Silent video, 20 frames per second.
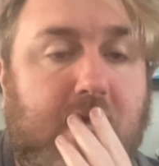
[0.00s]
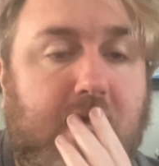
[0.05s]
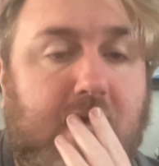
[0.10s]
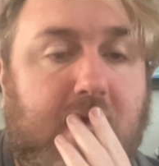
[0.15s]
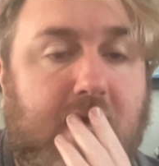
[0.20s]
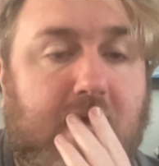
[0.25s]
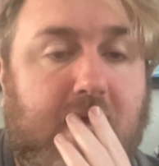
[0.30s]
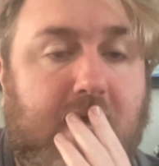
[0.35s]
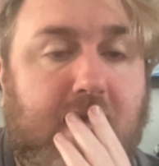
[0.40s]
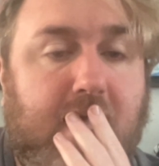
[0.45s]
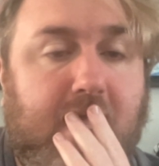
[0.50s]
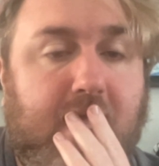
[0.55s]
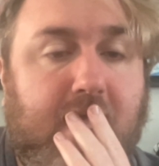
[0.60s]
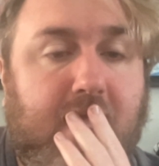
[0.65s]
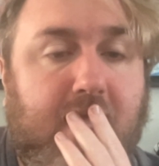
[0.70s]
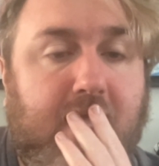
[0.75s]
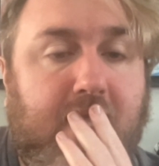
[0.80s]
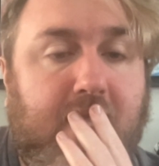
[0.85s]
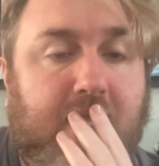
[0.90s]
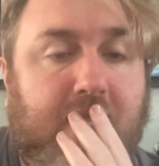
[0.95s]

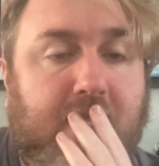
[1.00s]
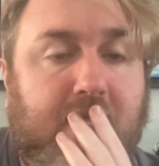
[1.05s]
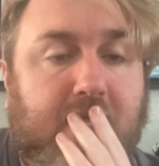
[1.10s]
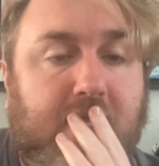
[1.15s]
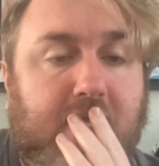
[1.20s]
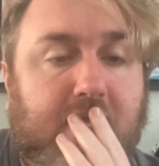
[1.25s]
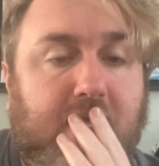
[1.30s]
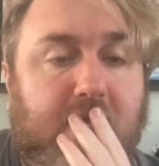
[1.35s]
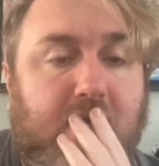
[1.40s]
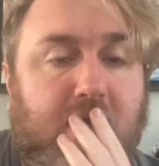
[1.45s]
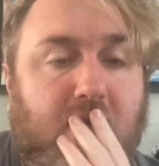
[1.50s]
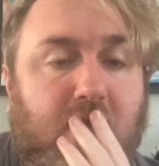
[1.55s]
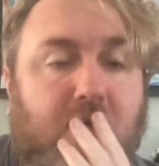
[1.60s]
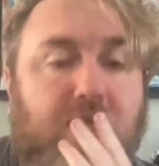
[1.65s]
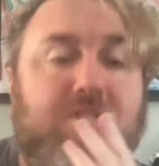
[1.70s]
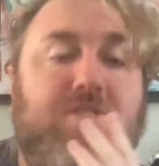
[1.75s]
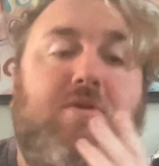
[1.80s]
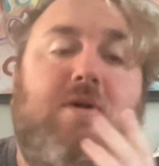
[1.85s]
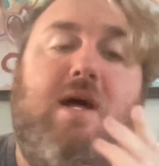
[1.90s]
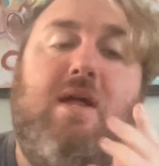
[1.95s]
I
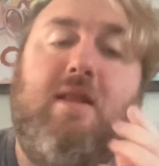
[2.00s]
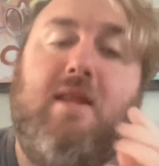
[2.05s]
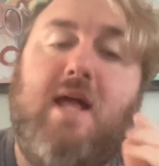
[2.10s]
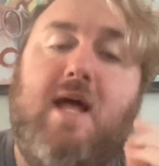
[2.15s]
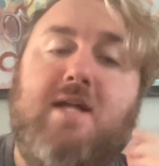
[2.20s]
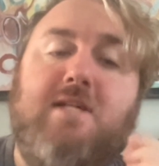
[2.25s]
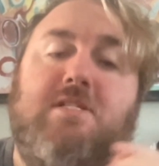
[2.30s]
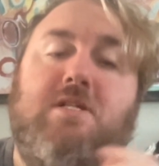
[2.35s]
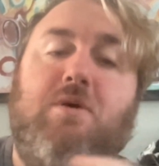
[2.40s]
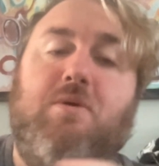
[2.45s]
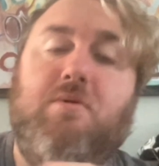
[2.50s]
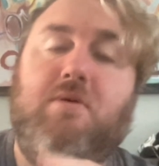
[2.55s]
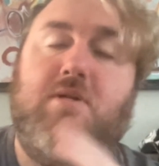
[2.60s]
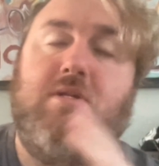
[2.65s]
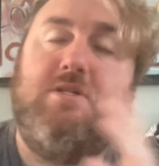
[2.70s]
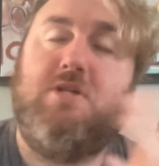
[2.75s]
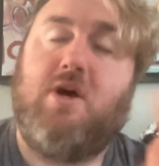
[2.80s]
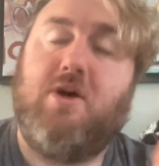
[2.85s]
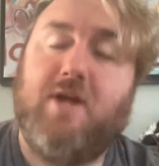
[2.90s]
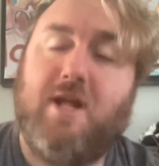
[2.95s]
like, so
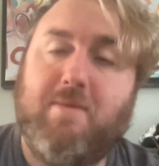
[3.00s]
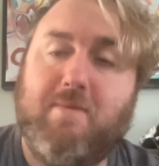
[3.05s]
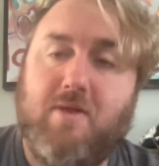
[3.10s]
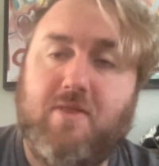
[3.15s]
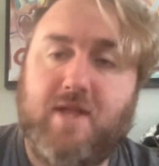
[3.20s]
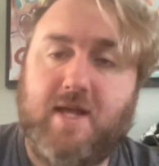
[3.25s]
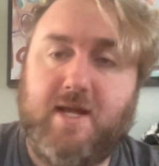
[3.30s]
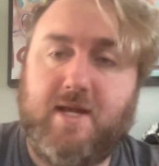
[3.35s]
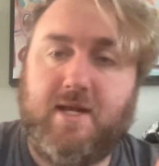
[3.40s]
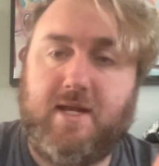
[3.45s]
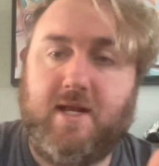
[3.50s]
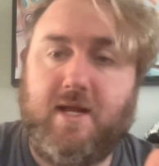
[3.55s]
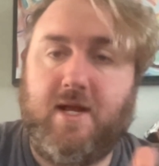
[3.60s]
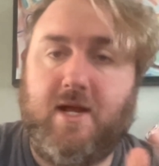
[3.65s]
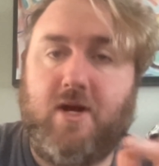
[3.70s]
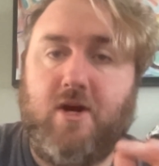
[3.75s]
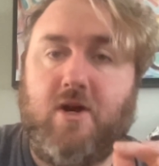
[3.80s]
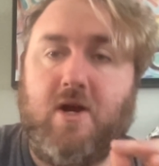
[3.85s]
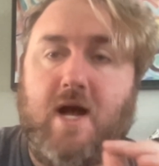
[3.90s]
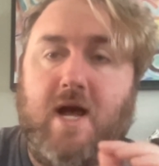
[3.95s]
talking about the ending
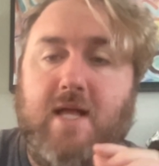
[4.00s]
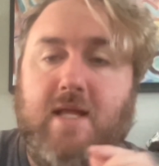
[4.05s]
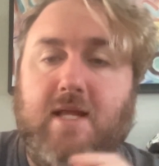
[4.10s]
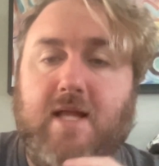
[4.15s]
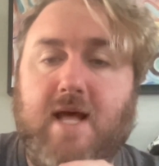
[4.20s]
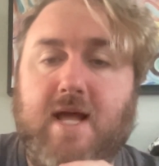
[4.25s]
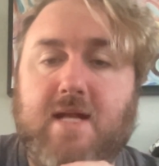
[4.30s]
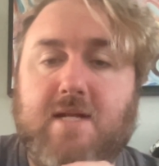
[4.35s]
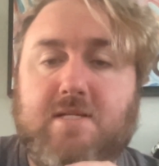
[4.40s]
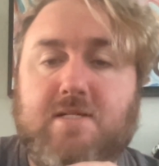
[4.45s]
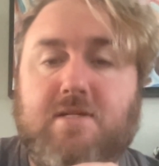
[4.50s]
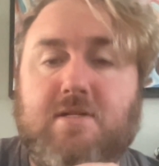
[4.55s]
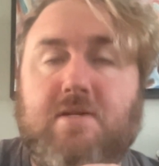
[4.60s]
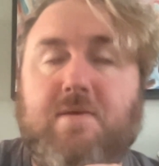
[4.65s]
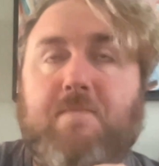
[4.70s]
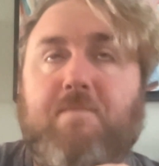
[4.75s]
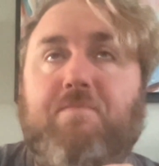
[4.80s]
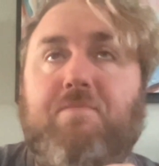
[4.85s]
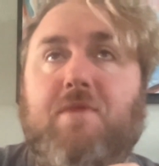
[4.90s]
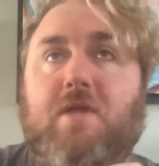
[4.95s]
here, I liked
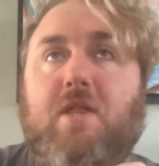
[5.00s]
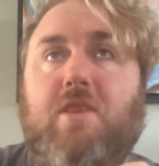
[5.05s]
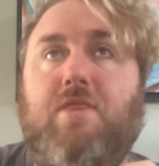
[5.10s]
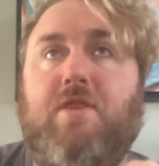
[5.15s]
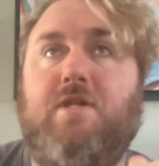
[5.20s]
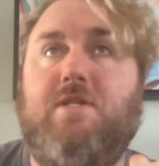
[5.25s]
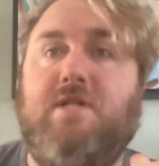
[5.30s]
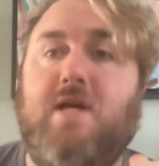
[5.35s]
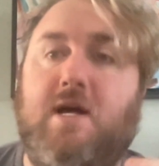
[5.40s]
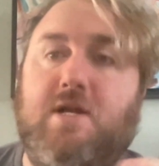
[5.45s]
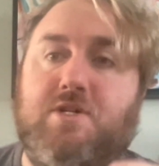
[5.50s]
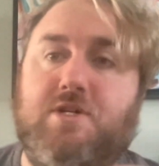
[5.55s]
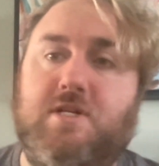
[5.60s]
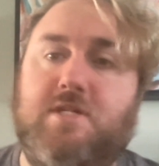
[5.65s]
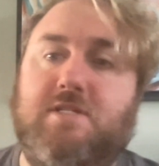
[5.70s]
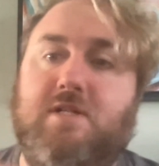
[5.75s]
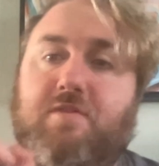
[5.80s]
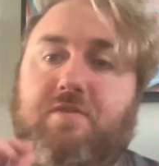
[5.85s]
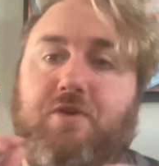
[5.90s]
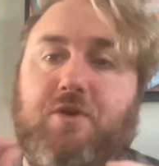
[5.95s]
the
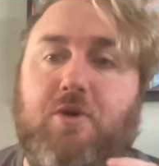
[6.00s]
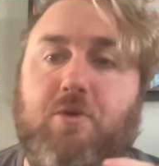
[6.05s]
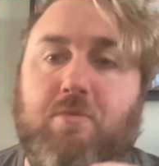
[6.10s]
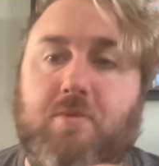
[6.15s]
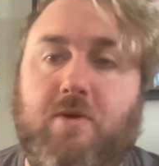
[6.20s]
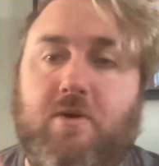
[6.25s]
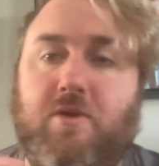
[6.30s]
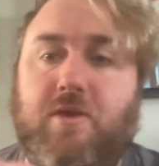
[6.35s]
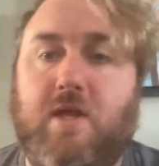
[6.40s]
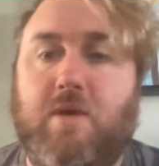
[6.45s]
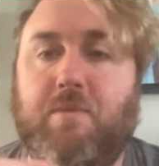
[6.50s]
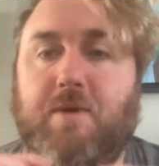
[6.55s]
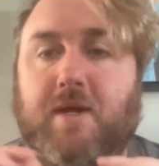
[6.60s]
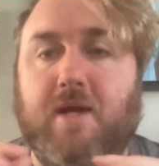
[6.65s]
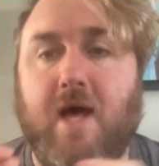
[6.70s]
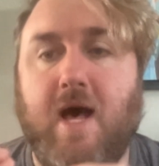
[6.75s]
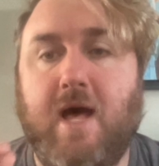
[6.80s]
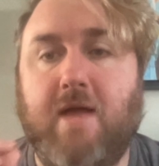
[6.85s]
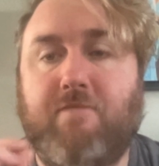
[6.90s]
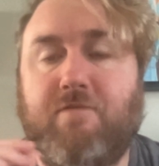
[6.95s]
touches of humor that we
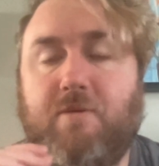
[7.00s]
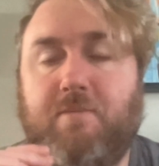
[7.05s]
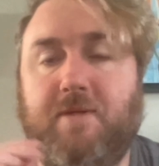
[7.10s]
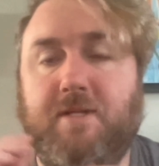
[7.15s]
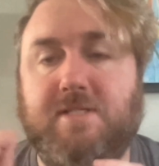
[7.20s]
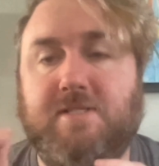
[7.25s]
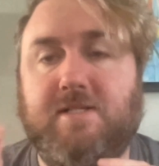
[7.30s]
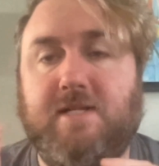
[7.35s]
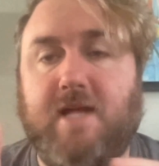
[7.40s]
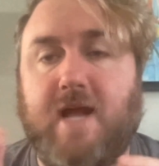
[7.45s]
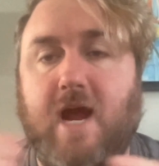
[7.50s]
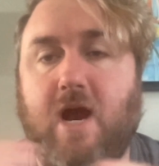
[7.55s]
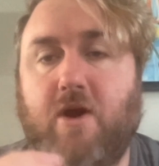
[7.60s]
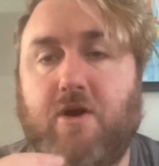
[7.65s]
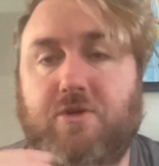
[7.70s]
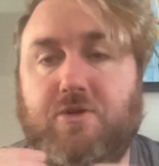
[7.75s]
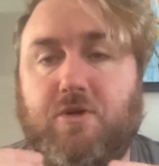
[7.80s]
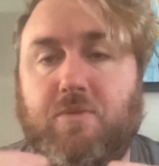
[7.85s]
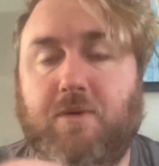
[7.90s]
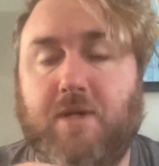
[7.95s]
got from these
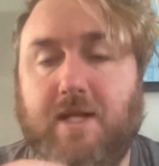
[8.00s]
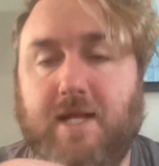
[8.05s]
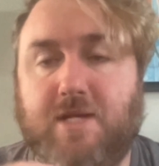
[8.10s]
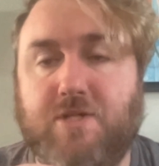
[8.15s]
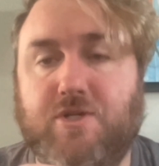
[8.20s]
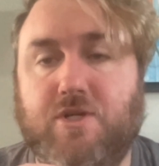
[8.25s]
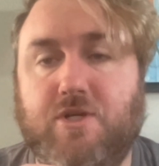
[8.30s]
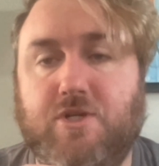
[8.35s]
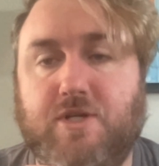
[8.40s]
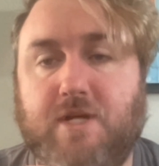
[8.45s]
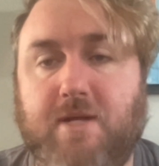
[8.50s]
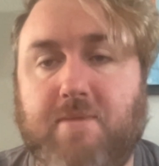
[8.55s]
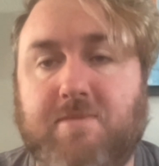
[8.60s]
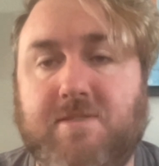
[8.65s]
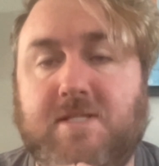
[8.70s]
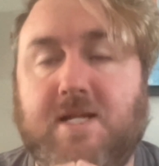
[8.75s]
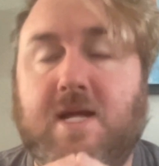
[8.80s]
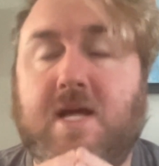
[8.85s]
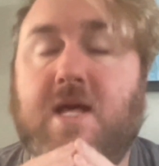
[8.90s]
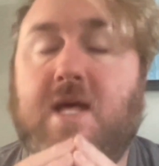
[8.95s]
character
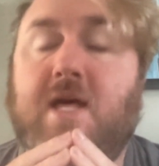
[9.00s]
relationships.